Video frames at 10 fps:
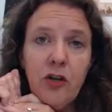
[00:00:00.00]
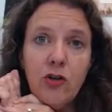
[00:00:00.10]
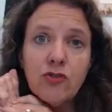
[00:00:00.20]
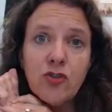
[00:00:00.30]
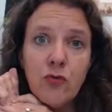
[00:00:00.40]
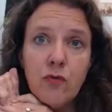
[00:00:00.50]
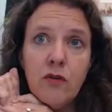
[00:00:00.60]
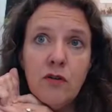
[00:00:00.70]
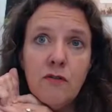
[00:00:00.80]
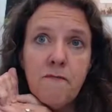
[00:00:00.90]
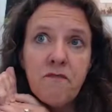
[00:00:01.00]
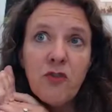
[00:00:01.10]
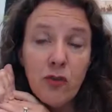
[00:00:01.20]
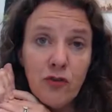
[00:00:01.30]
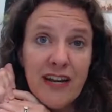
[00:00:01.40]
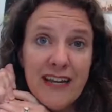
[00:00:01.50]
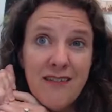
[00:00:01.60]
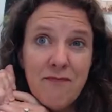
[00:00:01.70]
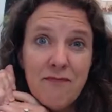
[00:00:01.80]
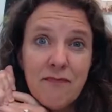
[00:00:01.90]
School, learning.
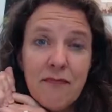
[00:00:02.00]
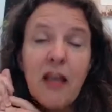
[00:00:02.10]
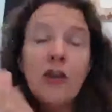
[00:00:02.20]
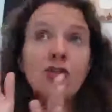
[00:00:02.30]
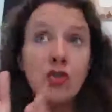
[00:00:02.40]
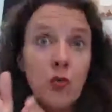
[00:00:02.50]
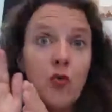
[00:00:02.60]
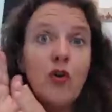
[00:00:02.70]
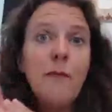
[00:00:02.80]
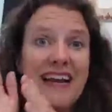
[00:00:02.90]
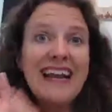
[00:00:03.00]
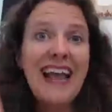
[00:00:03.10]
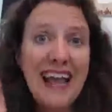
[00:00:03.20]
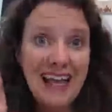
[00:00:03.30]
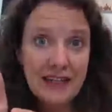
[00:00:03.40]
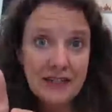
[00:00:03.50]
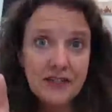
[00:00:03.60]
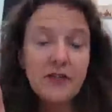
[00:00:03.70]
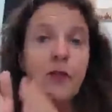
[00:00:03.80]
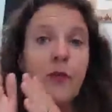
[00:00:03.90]
School might
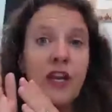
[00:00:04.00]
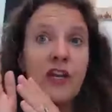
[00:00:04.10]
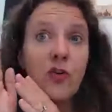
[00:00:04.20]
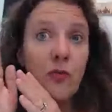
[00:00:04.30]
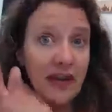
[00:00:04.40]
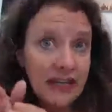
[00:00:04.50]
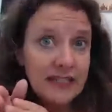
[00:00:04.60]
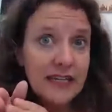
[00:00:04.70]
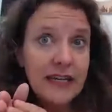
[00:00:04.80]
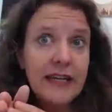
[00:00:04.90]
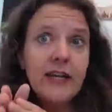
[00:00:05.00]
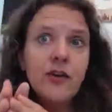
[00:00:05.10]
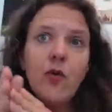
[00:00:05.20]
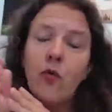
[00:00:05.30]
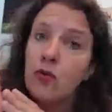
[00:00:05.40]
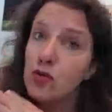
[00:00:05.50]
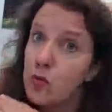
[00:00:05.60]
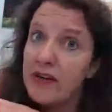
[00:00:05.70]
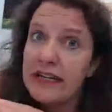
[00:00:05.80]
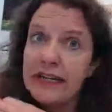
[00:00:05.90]
end when you're 18 or
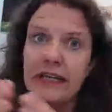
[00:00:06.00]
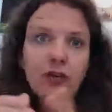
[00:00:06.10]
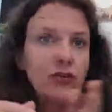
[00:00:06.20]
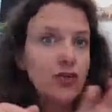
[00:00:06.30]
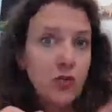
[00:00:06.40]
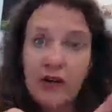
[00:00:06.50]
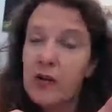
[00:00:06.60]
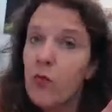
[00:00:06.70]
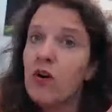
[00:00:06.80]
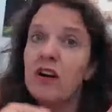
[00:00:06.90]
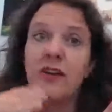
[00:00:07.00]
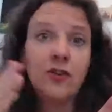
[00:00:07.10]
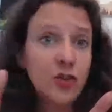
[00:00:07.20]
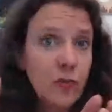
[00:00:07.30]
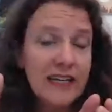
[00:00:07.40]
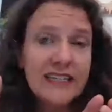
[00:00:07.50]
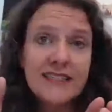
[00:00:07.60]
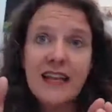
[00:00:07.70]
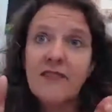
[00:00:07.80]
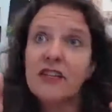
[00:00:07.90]
20 or 21 or
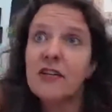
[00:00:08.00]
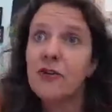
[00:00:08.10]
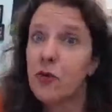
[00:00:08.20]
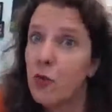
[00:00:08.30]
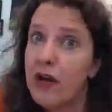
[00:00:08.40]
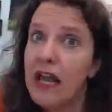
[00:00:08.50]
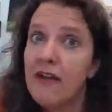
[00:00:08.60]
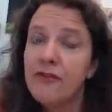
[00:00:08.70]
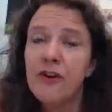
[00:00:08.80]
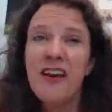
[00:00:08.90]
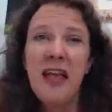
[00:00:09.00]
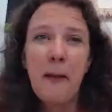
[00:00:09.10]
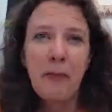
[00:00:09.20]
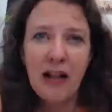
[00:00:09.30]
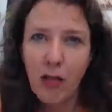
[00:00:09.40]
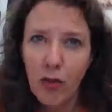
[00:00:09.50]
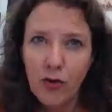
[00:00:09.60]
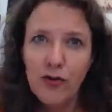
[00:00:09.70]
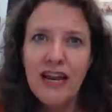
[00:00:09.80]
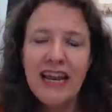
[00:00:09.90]
27 or whatever, but
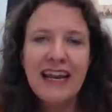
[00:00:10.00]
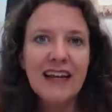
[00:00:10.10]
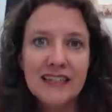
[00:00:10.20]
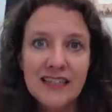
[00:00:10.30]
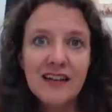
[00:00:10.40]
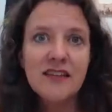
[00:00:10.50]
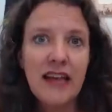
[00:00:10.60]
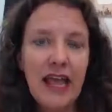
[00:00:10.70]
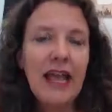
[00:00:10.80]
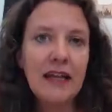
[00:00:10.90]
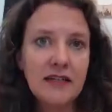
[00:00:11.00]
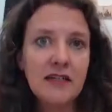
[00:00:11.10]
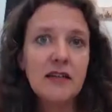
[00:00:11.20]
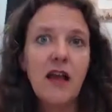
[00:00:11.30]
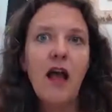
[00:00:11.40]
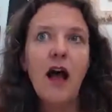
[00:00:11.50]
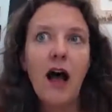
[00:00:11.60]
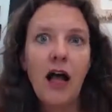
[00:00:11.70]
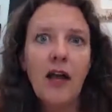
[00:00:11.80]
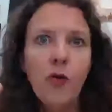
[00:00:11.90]
learning doesn't end.
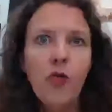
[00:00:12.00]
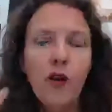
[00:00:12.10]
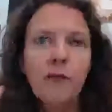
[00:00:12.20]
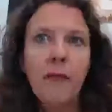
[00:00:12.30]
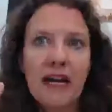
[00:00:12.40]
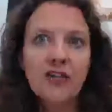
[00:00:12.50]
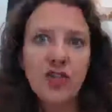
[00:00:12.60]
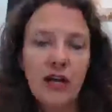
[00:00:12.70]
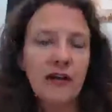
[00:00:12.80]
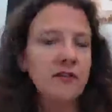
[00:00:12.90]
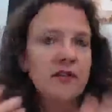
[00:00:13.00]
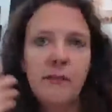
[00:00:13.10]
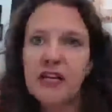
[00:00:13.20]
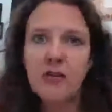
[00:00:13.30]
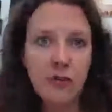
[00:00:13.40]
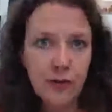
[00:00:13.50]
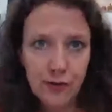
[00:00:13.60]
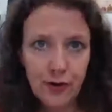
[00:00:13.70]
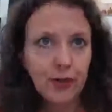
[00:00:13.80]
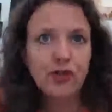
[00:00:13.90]
I want my child to be a
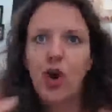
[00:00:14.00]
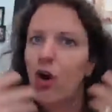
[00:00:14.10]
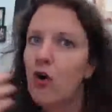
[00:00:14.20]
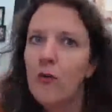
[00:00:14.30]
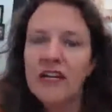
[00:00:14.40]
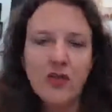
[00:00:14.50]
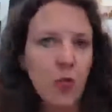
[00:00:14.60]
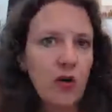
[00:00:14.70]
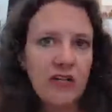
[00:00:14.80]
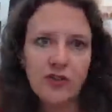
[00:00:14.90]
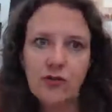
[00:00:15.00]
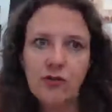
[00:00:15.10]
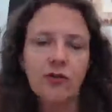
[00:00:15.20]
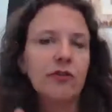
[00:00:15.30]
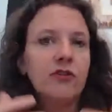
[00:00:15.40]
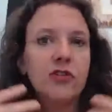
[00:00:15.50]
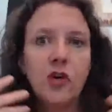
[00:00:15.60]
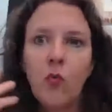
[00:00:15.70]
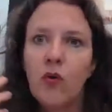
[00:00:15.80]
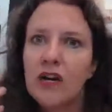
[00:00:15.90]
learner, to always want to learn, to